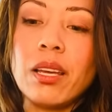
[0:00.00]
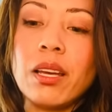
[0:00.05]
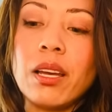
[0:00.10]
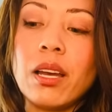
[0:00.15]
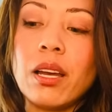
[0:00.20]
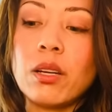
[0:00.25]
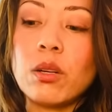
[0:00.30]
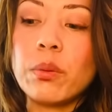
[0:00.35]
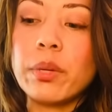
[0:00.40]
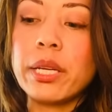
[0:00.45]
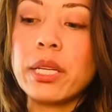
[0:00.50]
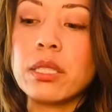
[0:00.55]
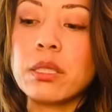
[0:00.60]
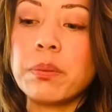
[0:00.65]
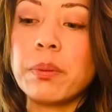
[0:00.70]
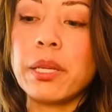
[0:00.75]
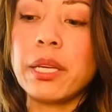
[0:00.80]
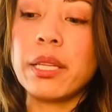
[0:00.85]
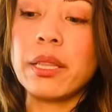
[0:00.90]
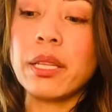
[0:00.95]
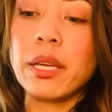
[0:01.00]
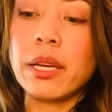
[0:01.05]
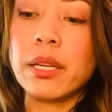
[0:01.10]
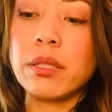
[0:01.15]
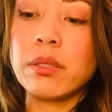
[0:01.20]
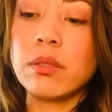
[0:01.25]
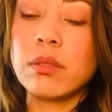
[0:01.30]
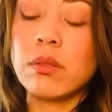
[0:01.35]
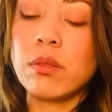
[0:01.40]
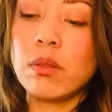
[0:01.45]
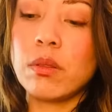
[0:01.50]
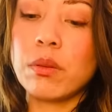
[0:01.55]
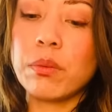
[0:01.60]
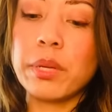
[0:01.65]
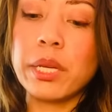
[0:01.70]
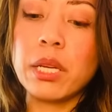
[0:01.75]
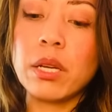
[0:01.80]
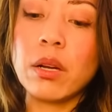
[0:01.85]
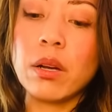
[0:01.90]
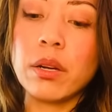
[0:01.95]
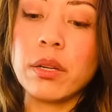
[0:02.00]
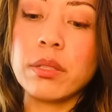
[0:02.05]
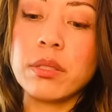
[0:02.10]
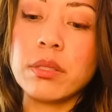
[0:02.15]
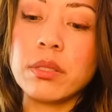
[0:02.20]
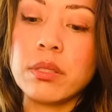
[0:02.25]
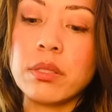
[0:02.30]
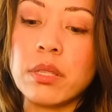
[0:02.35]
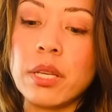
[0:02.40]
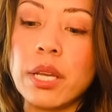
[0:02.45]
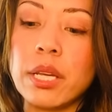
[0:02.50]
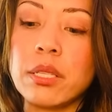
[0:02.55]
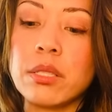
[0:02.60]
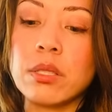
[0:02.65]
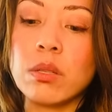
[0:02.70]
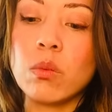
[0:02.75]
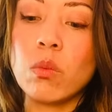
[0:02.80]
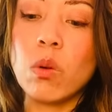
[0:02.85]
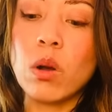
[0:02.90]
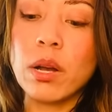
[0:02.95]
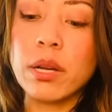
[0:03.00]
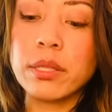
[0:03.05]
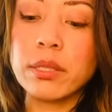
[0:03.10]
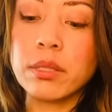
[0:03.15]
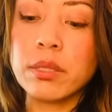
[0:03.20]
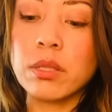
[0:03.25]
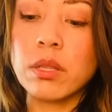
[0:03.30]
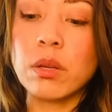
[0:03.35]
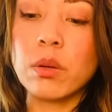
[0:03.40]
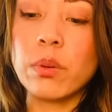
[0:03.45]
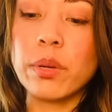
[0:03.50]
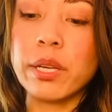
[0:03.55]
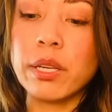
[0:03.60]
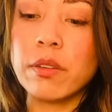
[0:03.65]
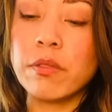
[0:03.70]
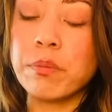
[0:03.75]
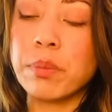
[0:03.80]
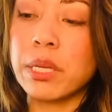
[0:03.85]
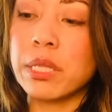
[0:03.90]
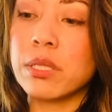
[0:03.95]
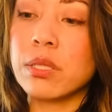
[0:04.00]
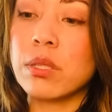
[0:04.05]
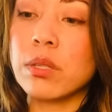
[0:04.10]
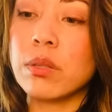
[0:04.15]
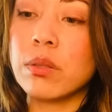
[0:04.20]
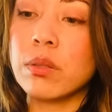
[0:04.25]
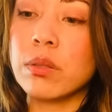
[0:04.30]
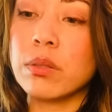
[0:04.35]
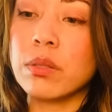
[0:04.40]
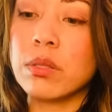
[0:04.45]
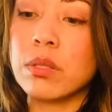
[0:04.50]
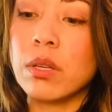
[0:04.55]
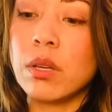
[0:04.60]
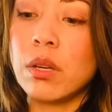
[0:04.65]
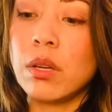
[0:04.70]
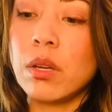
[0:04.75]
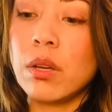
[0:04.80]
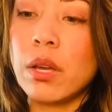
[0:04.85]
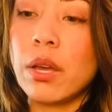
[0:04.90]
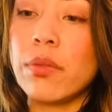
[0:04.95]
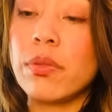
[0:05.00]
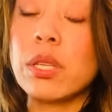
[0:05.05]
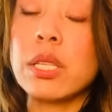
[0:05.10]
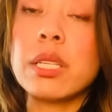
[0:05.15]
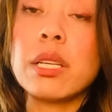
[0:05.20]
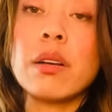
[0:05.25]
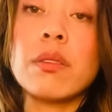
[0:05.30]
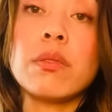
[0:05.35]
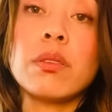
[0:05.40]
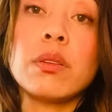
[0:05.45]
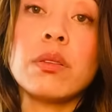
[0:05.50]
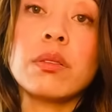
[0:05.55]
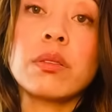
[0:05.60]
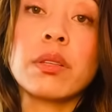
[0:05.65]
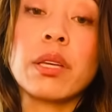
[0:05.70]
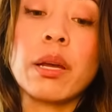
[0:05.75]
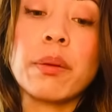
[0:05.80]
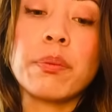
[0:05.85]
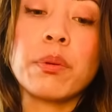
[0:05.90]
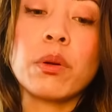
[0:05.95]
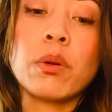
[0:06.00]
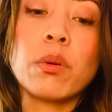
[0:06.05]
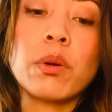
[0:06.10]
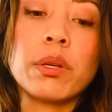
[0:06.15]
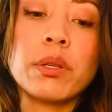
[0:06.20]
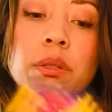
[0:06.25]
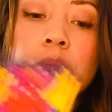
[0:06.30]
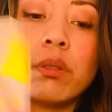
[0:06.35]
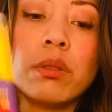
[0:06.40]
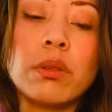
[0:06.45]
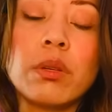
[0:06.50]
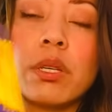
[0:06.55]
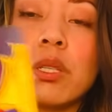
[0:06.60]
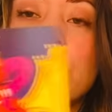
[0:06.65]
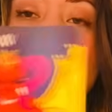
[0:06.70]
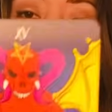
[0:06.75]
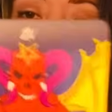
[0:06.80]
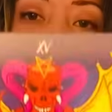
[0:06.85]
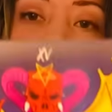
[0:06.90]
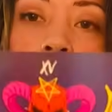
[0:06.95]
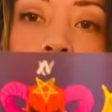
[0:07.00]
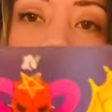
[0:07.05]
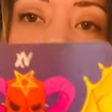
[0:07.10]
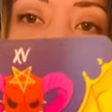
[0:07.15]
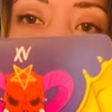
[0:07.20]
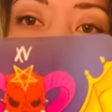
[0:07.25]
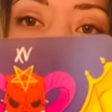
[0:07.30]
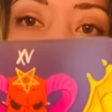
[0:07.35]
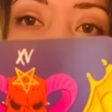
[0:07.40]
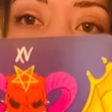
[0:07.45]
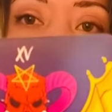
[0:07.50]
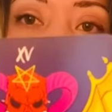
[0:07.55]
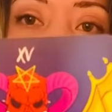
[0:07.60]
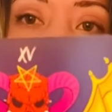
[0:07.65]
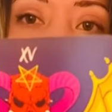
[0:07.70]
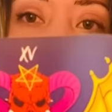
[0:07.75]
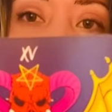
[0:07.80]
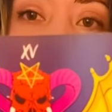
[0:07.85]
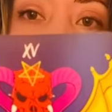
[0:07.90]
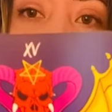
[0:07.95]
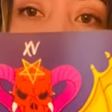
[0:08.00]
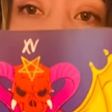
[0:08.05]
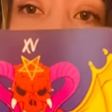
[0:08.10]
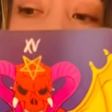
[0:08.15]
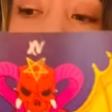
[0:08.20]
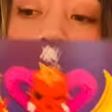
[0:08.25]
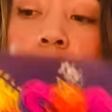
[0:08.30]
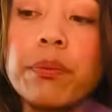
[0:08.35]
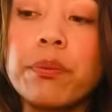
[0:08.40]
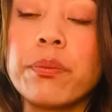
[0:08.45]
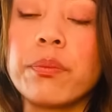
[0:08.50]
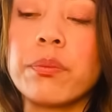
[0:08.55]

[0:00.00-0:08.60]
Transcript: How do we explain that? Three cards, Ace of Wands, the Queen of Pentacles, and the Devil, Capricorn. You could definitely be dealing with a Capricorn.